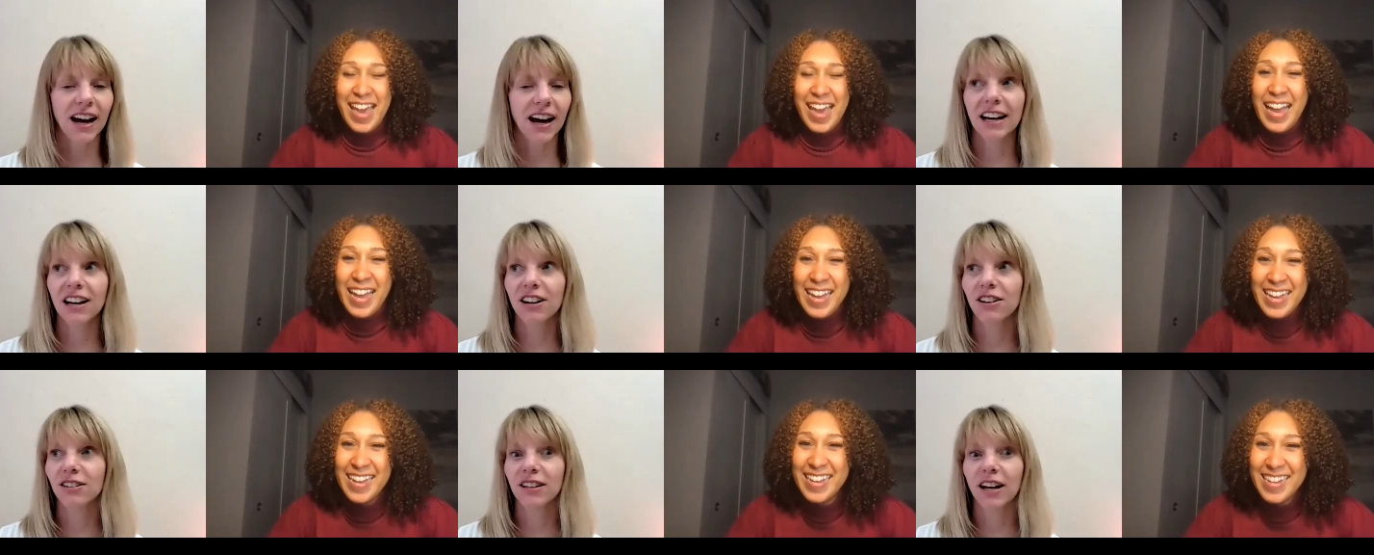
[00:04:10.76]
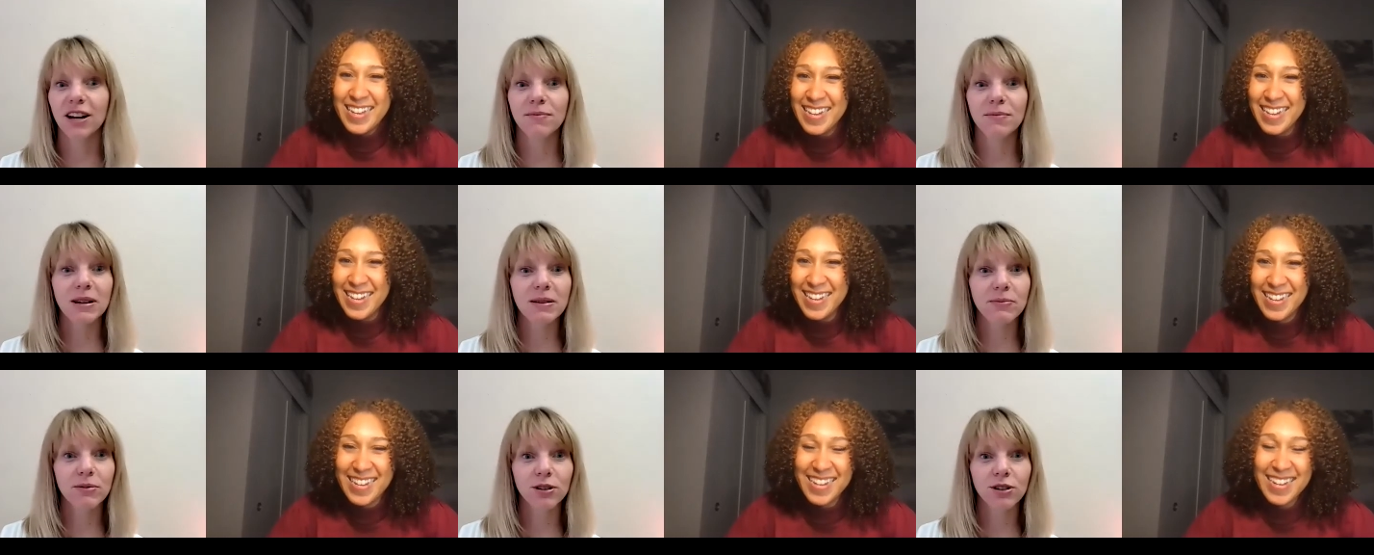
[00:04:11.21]
Speaker 1: i hear a lot of
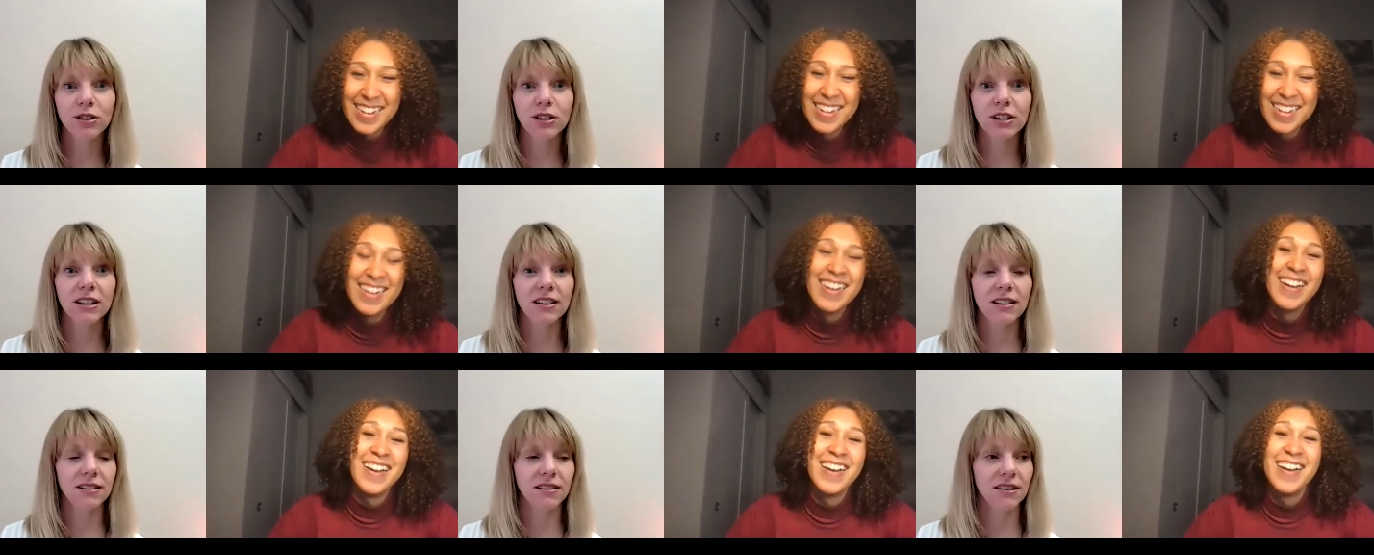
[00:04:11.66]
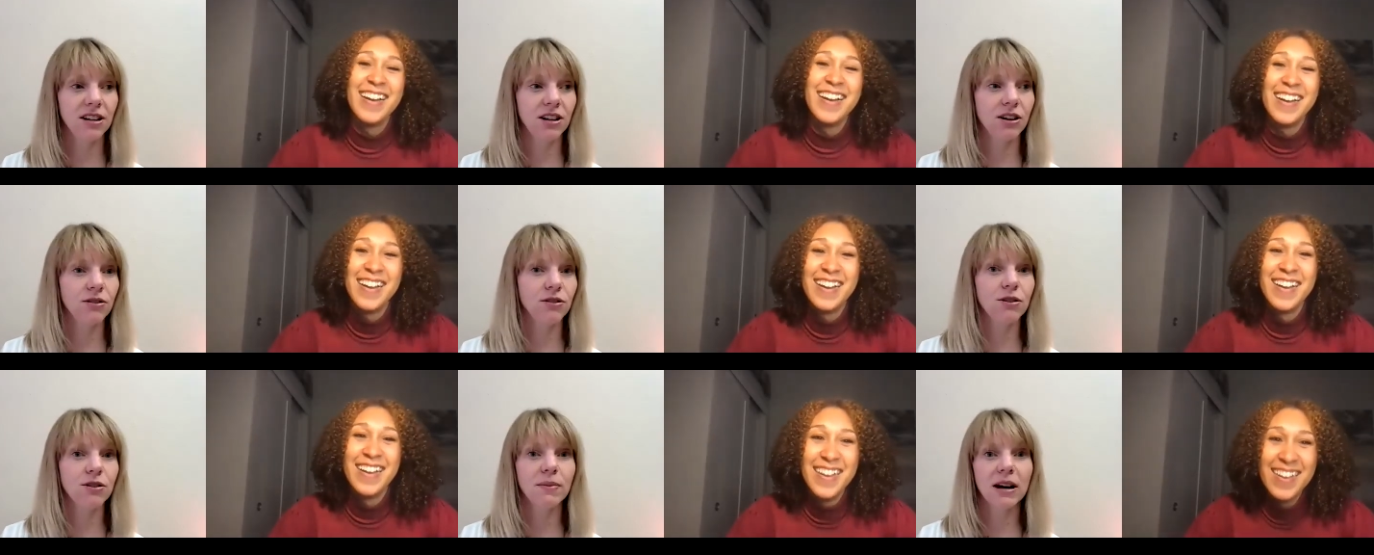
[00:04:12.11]
people you
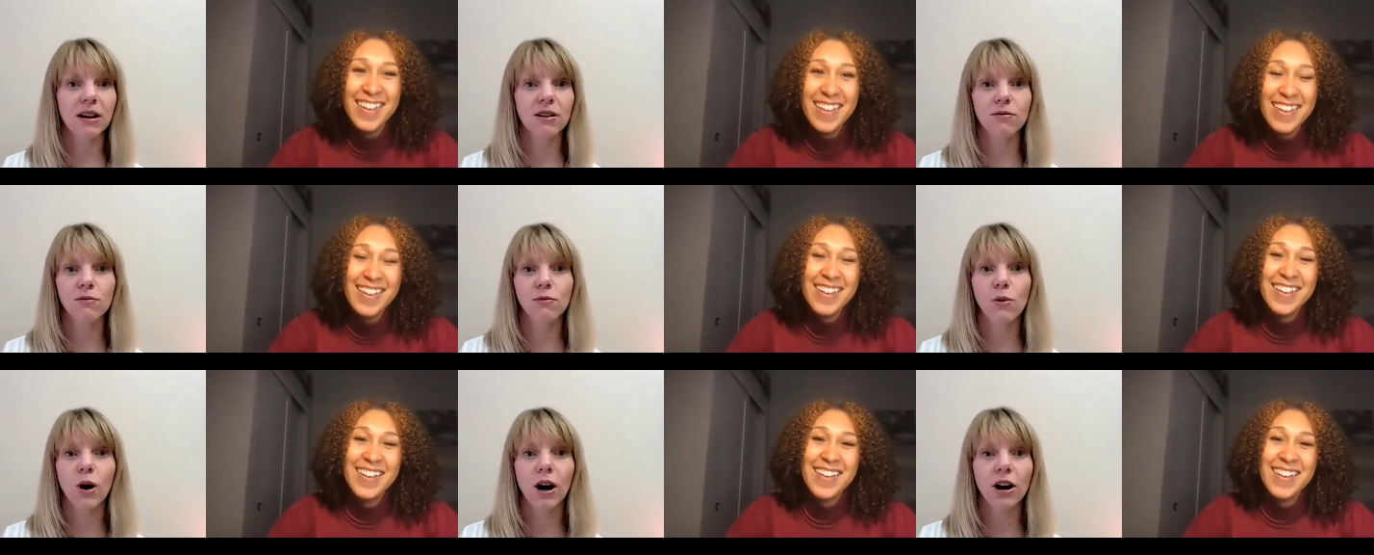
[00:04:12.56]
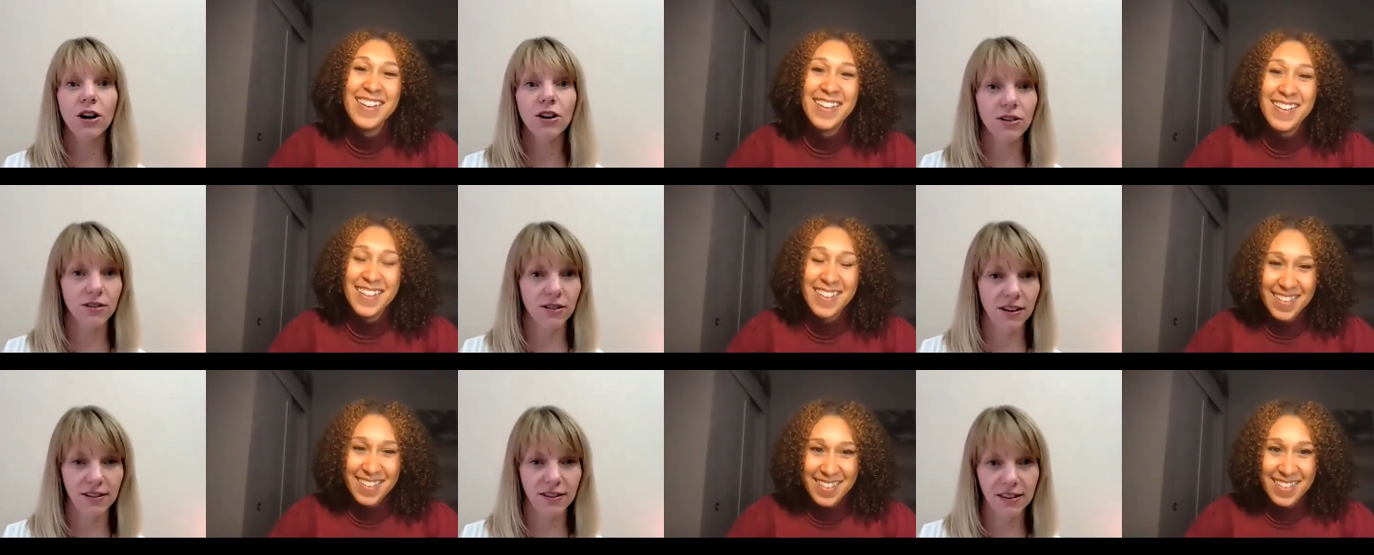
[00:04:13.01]
know the amount of
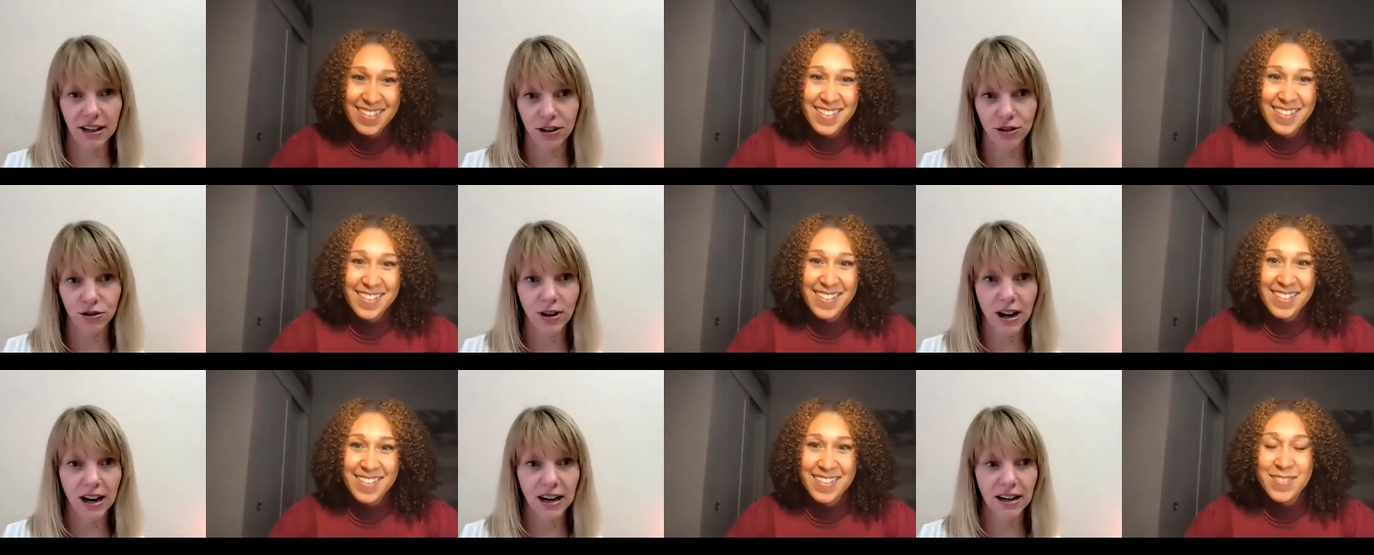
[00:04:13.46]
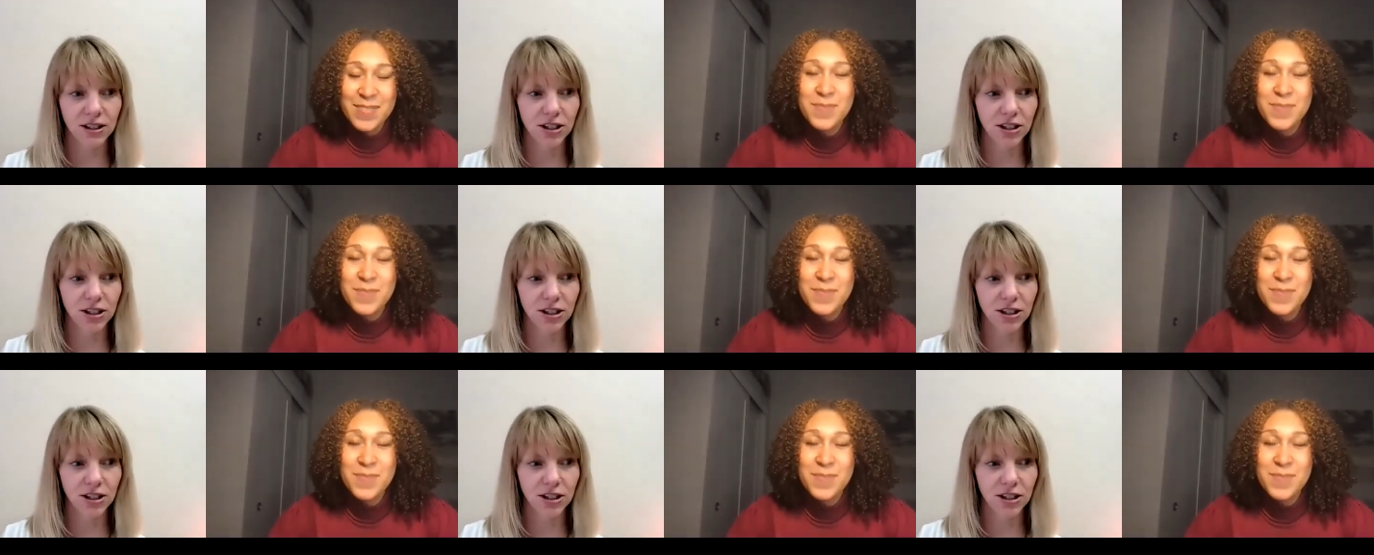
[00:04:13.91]
water that they drank